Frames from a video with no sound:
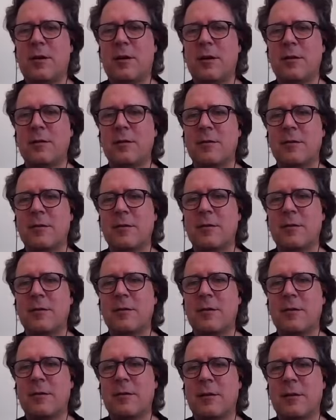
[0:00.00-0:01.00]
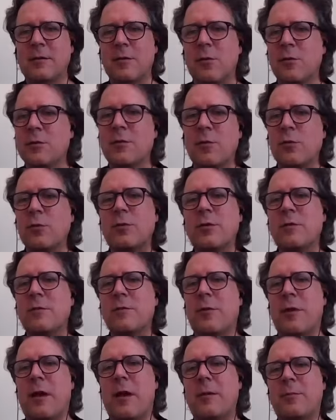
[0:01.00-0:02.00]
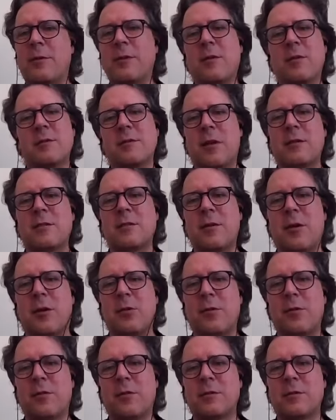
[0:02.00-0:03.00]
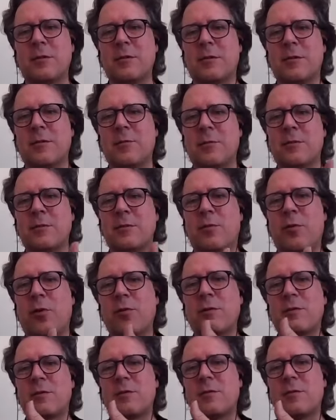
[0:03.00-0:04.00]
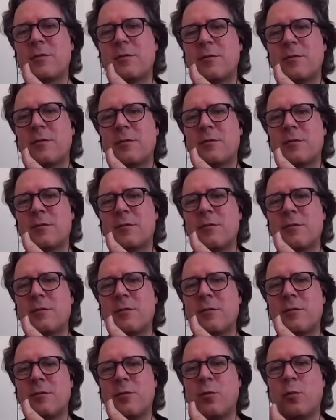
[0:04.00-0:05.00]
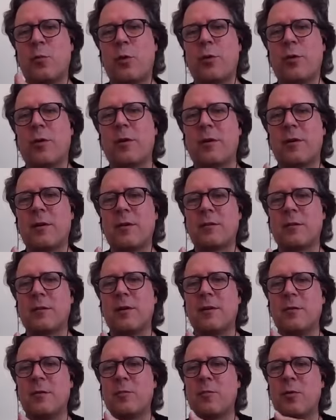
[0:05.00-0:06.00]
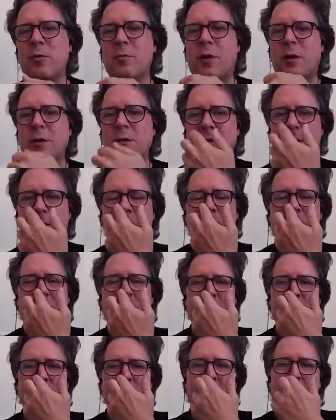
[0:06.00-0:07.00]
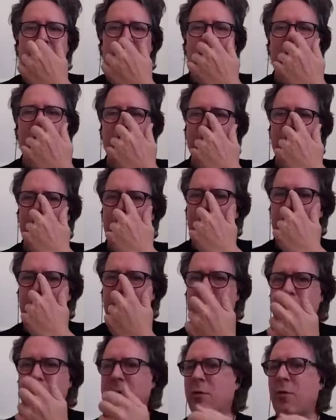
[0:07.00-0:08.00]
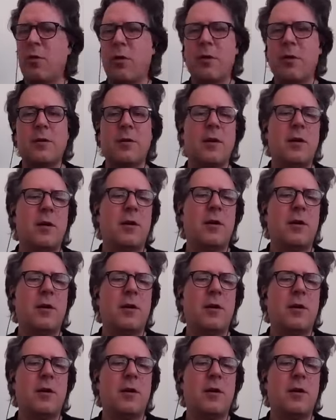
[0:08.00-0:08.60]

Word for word: And and there's no solution for that because that's how the system is supposed to work let's say you put money you buy bitcoin